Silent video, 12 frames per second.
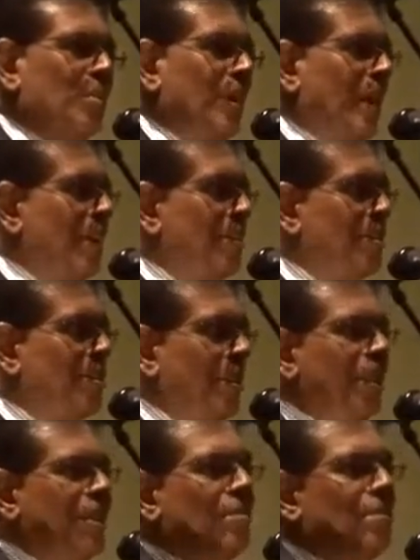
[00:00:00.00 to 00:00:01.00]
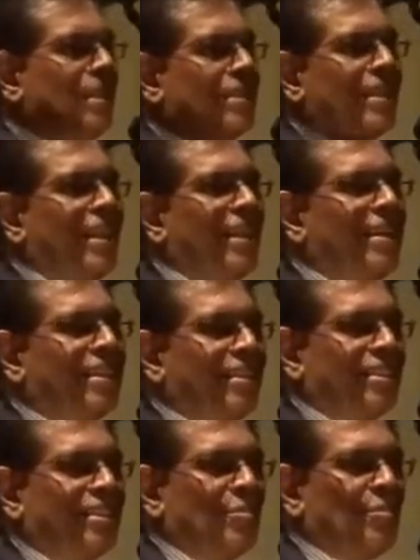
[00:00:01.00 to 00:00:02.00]
had unique
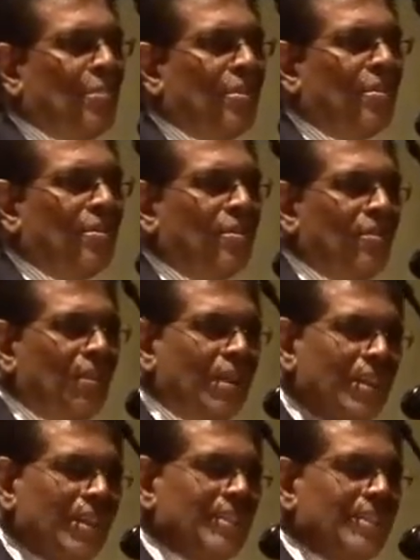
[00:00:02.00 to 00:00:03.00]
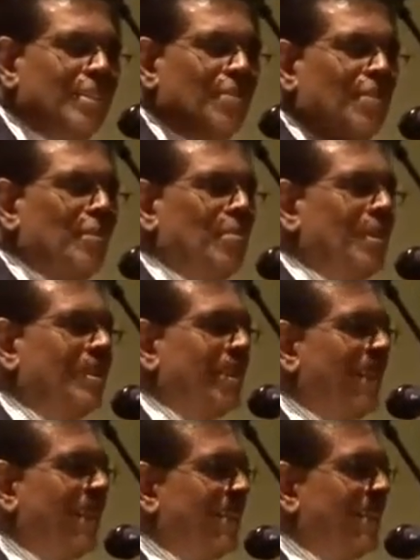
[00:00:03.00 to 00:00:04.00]
personalities, various different
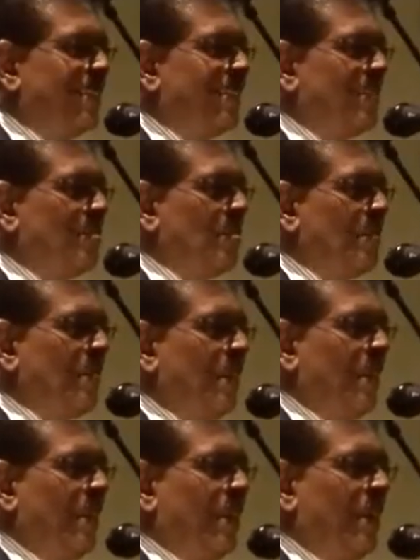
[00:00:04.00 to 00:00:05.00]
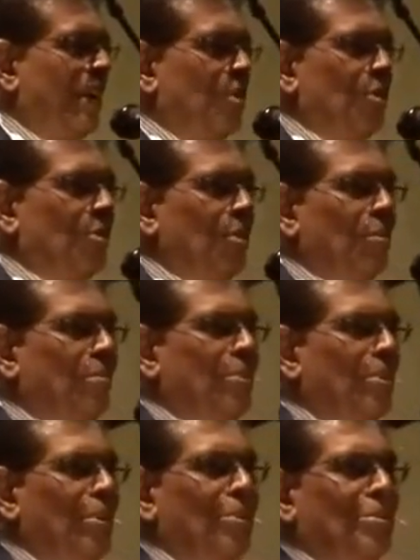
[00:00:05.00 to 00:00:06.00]
personalities. And
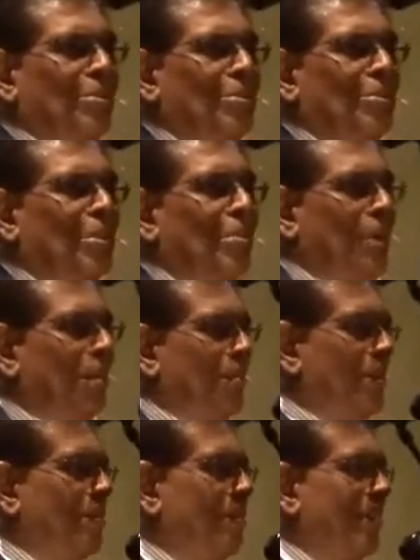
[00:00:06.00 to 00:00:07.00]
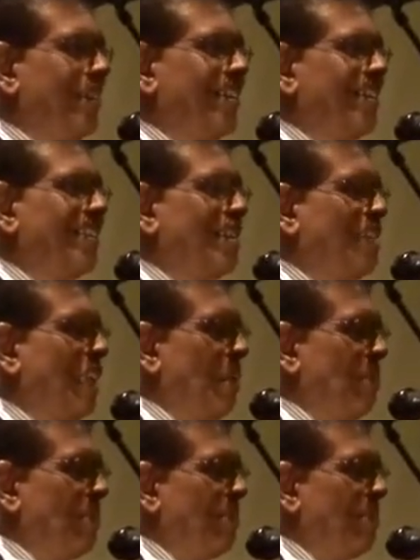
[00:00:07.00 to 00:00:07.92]
no two people were the same.